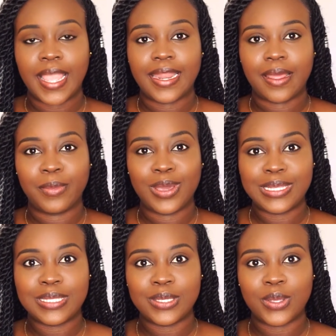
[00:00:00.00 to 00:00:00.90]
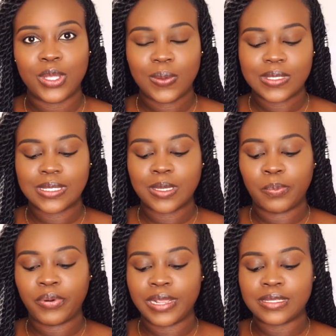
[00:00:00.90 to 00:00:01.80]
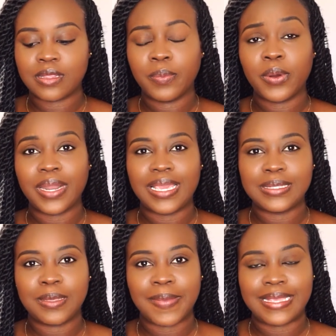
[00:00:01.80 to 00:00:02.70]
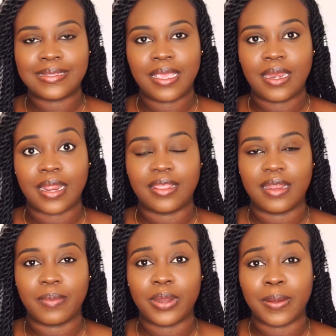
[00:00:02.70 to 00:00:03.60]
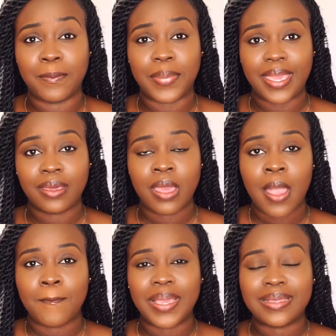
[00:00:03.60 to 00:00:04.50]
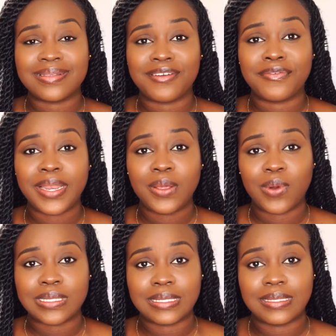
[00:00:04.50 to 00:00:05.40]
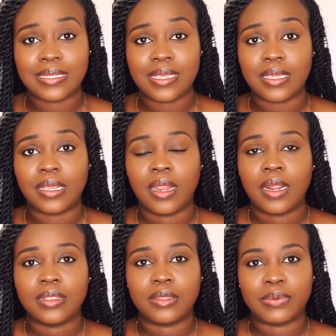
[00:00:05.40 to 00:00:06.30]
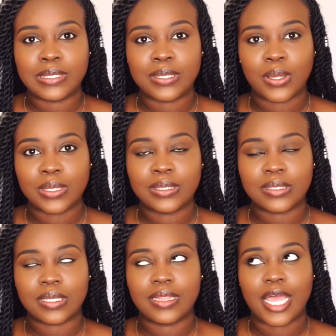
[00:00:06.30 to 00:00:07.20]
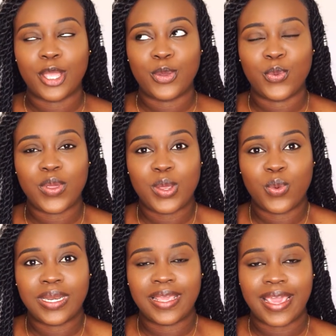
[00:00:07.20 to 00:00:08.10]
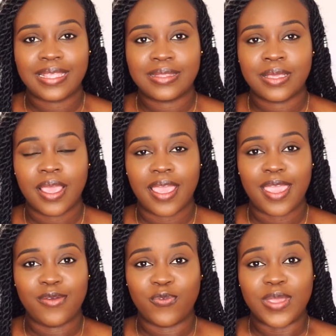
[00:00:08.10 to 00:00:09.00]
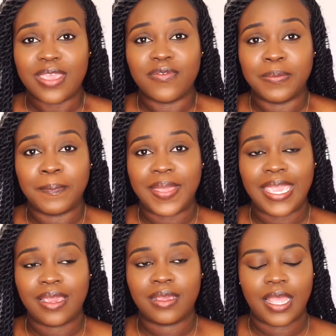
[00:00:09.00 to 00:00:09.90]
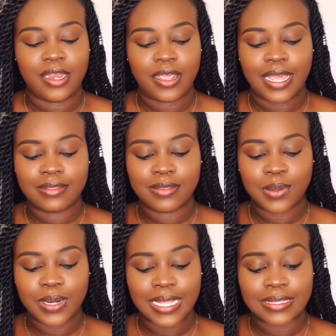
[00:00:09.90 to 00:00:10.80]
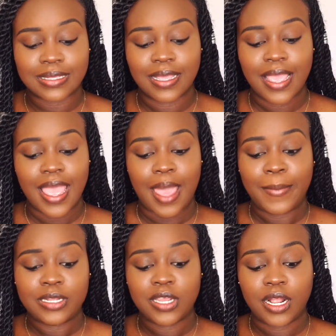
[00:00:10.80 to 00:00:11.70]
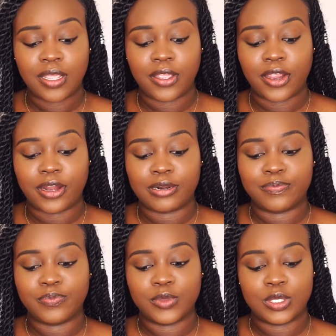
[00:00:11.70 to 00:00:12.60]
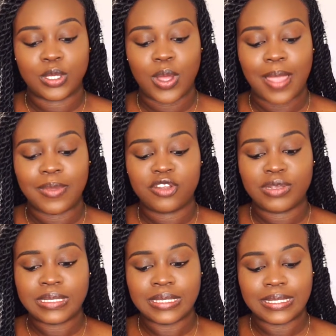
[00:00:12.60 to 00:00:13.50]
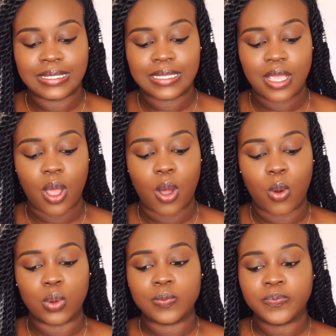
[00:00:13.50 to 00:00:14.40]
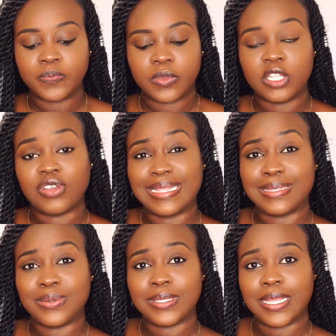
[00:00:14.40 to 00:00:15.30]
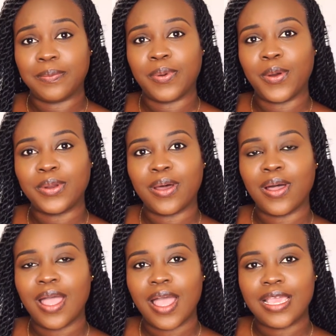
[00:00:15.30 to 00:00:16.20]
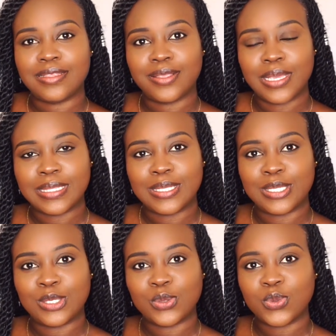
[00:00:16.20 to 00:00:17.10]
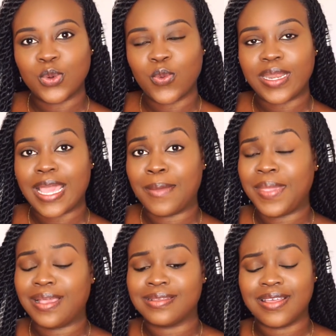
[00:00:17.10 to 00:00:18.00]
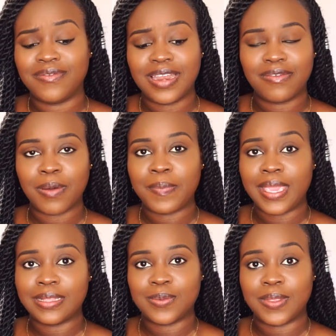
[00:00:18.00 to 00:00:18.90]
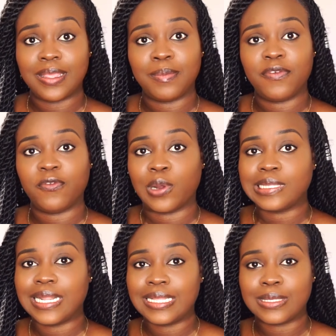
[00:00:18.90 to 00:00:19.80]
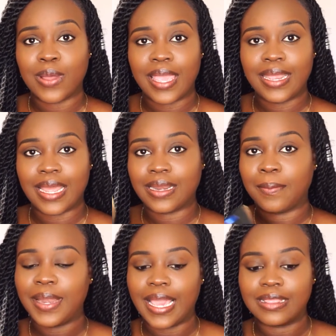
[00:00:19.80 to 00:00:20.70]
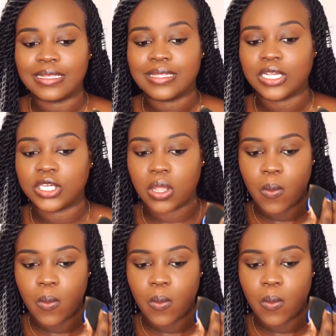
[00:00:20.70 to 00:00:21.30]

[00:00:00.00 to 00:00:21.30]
And I'm going to use it to press the powder into my skin and then I'm going to bake because I really want to see the result that we would get if we even bake. And you guys know that I'm a chocolate girl. So I'm interested to see how the translucent powder is going to do when I bake because I've never baked with it before. So let's go ahead and apply the sacha.